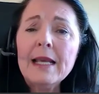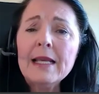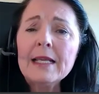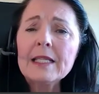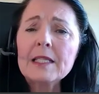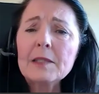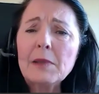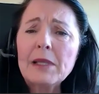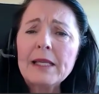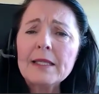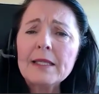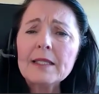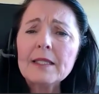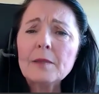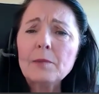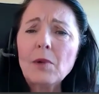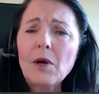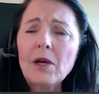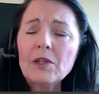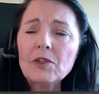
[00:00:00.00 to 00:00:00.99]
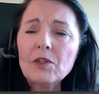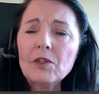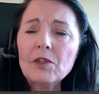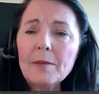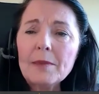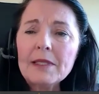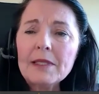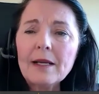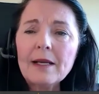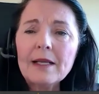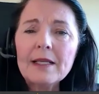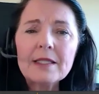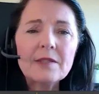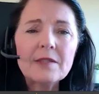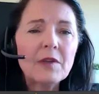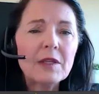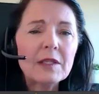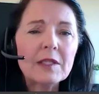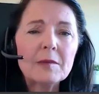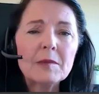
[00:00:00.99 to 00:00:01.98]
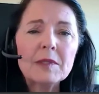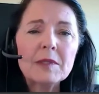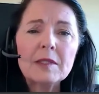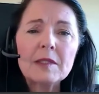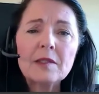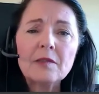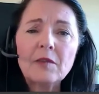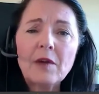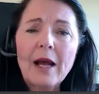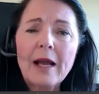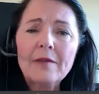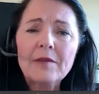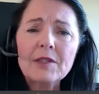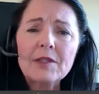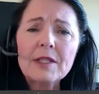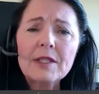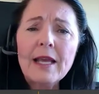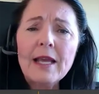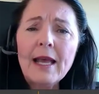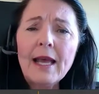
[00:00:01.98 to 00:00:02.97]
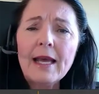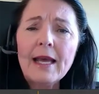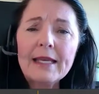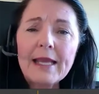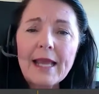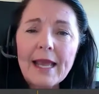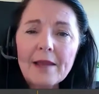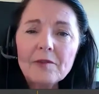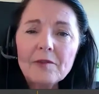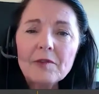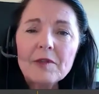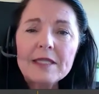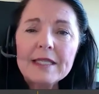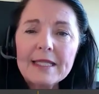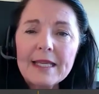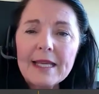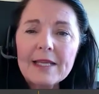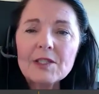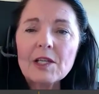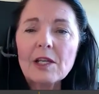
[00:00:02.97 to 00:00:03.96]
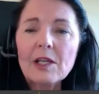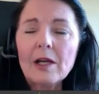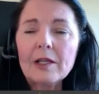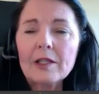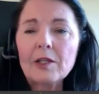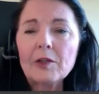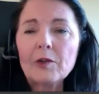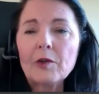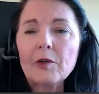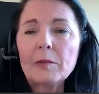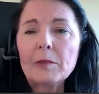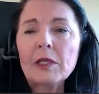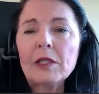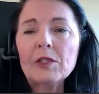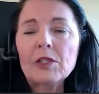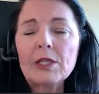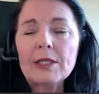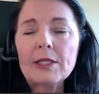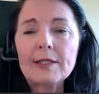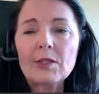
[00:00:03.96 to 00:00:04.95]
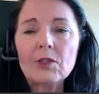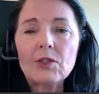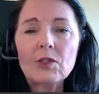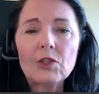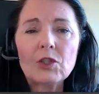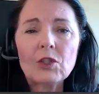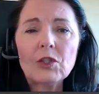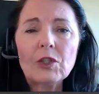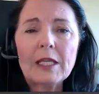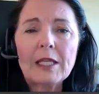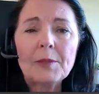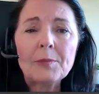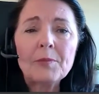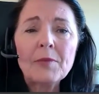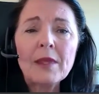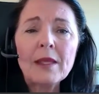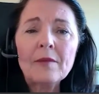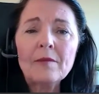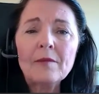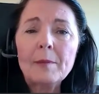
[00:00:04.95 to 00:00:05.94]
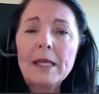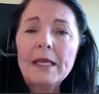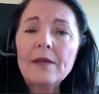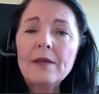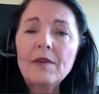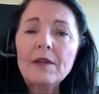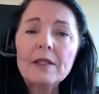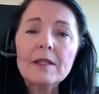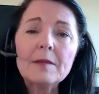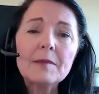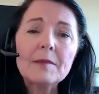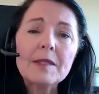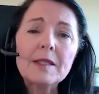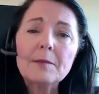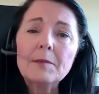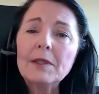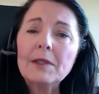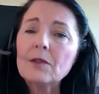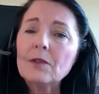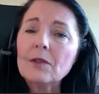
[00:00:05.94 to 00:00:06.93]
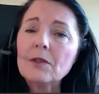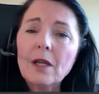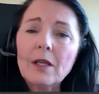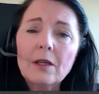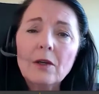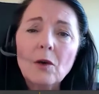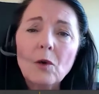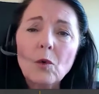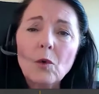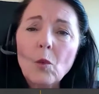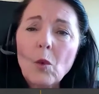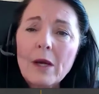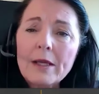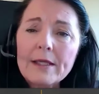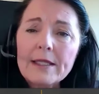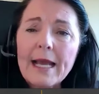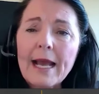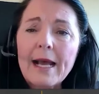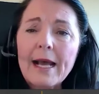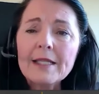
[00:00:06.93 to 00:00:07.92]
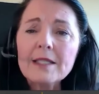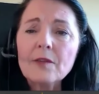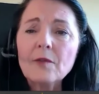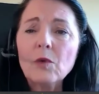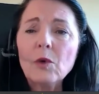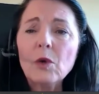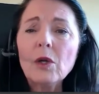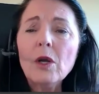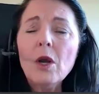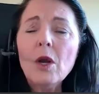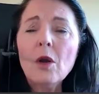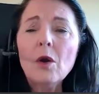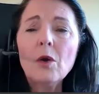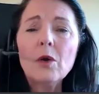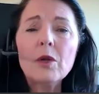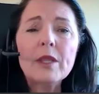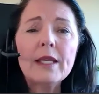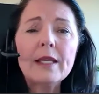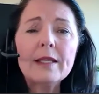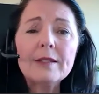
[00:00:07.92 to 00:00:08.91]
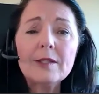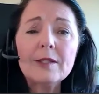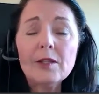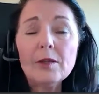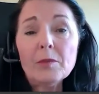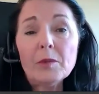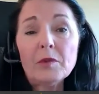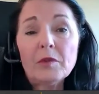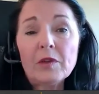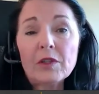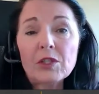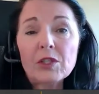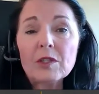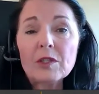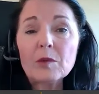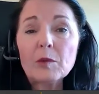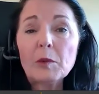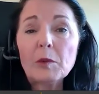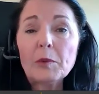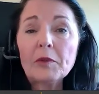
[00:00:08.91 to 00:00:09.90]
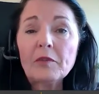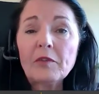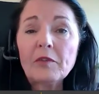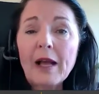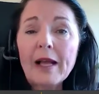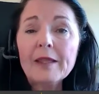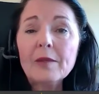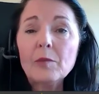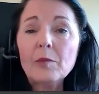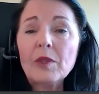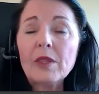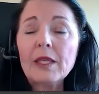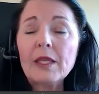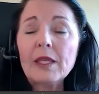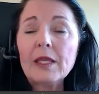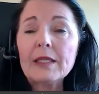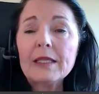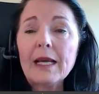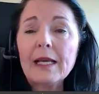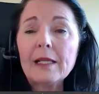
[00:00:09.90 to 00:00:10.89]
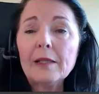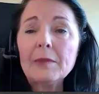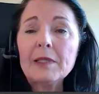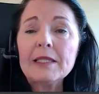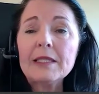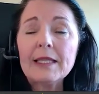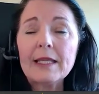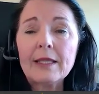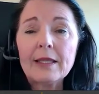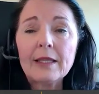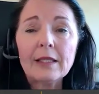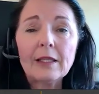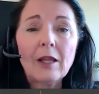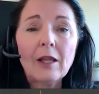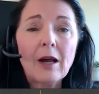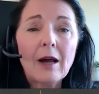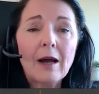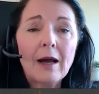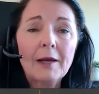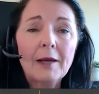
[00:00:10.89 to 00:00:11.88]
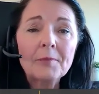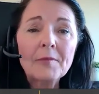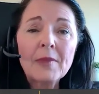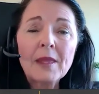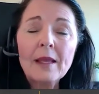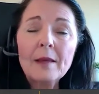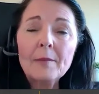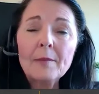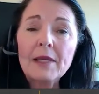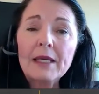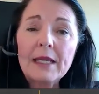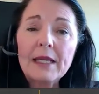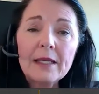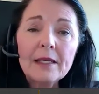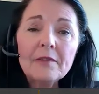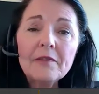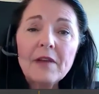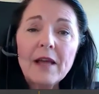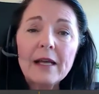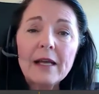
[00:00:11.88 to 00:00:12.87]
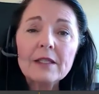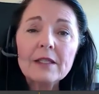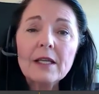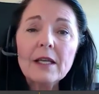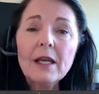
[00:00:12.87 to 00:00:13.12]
is placed upon traumatized victims and survivors at every stage along their criminal justice journey. Many victims simply do not know what to ask for, or they assume officials will provide them with the entitlements in the law. But in effect,